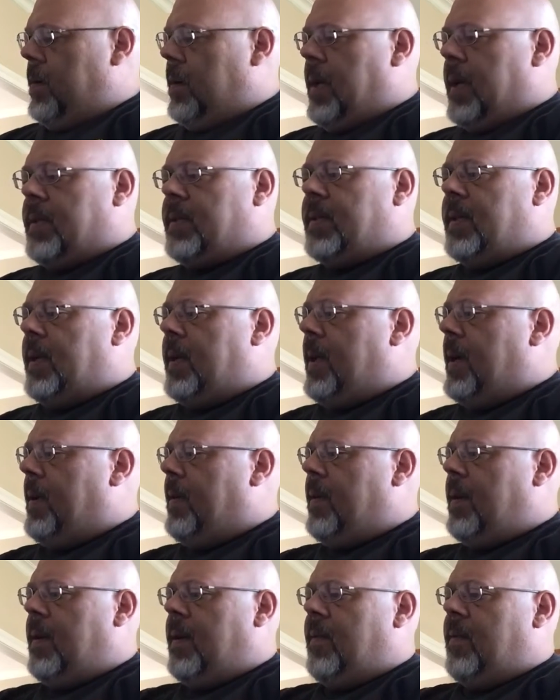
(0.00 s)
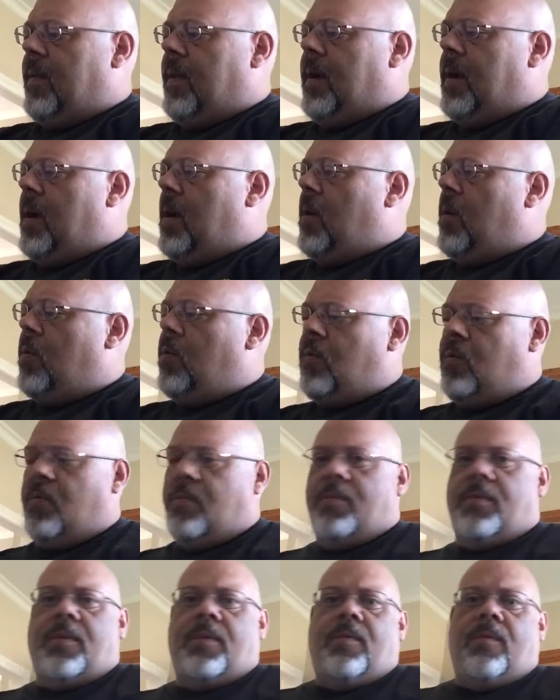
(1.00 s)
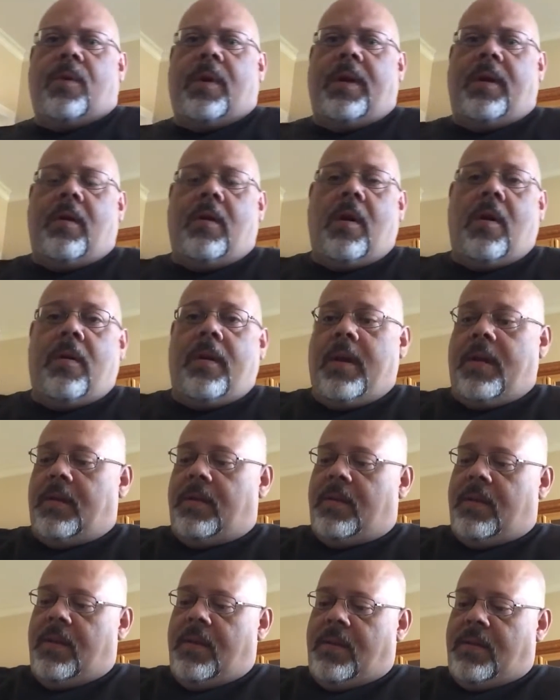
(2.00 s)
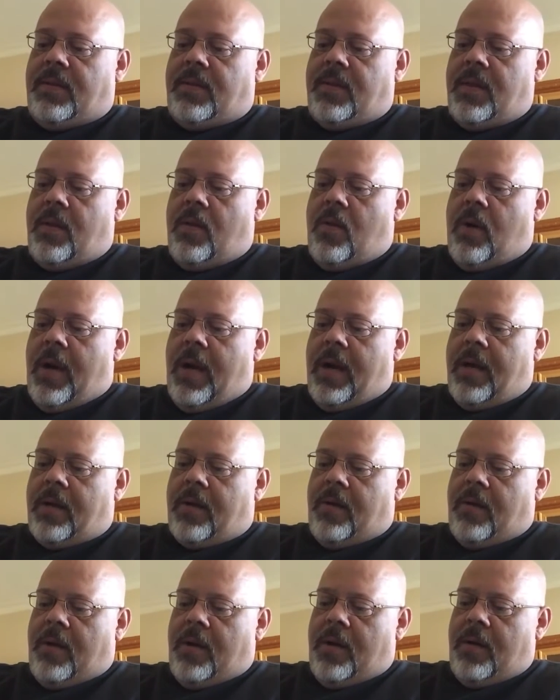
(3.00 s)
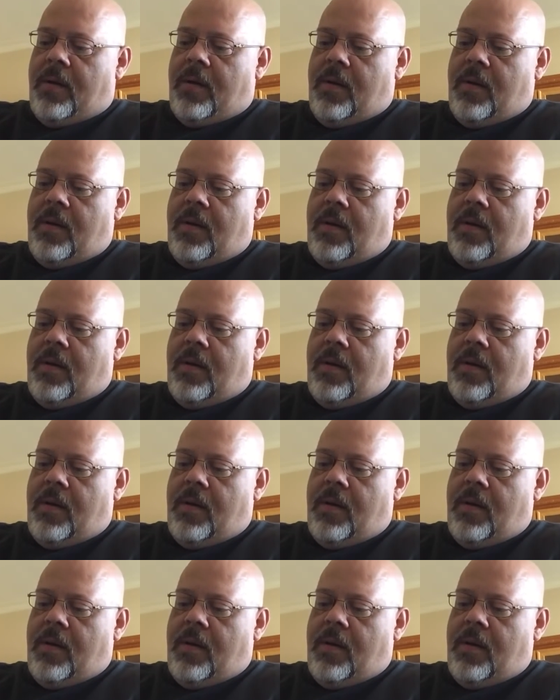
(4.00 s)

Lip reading: Like I said, and the ohms reader on this is so accurate